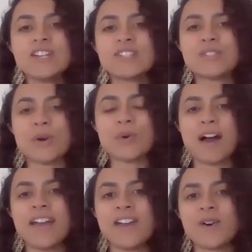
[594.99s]
So
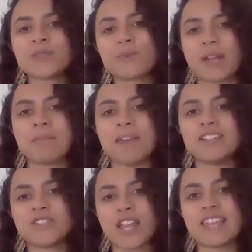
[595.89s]
I also
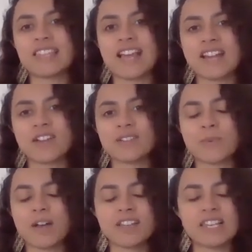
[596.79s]
recommend checking that out as well.